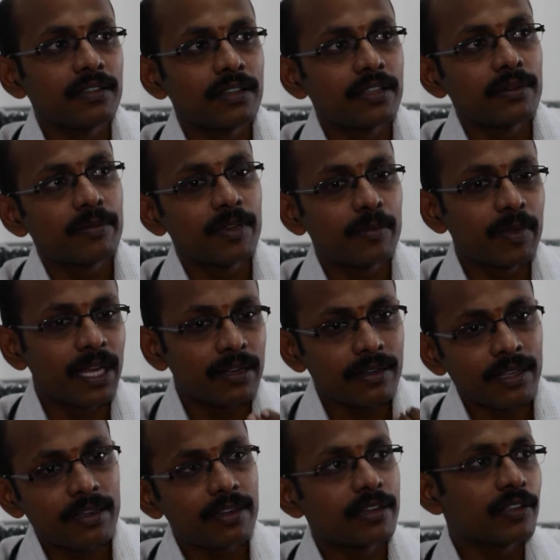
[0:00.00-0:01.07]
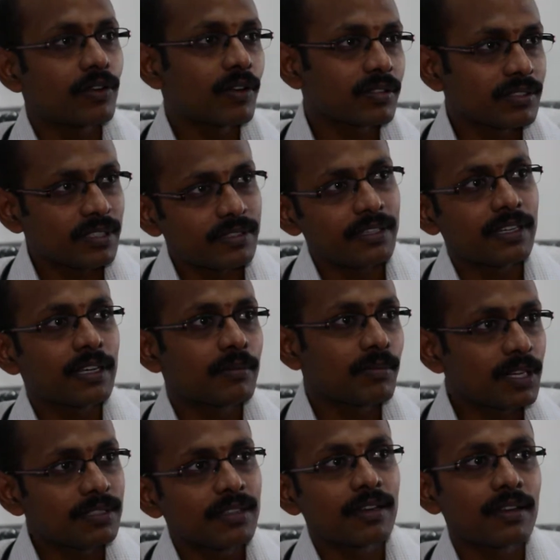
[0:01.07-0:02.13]
entire deoxygenated
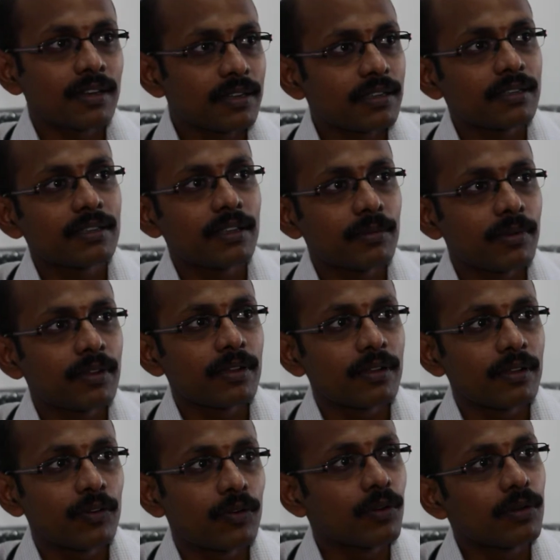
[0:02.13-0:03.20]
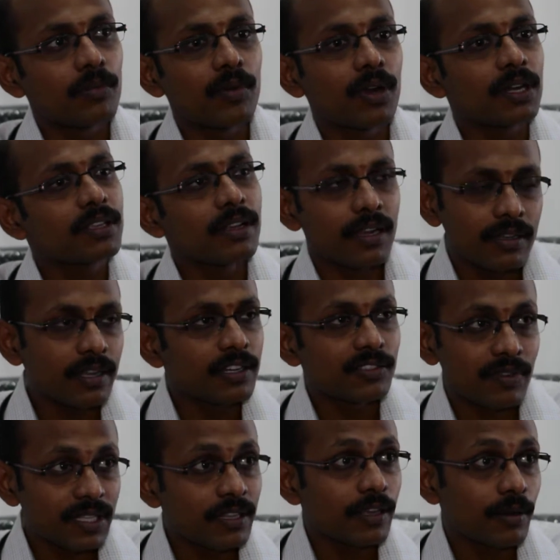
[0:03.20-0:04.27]
blood circulating in the whole body, and that's
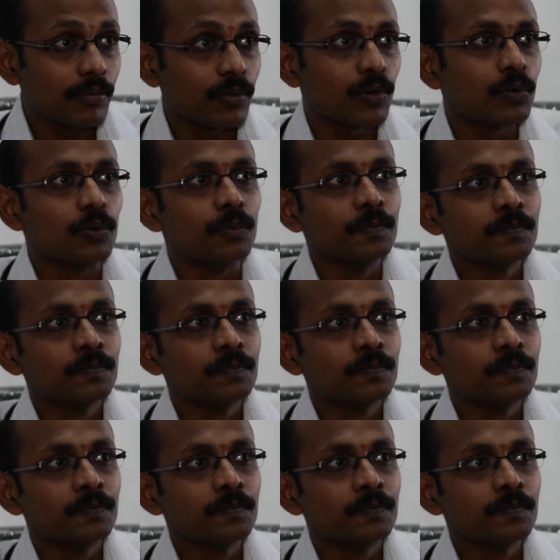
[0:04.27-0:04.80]
why they are blue.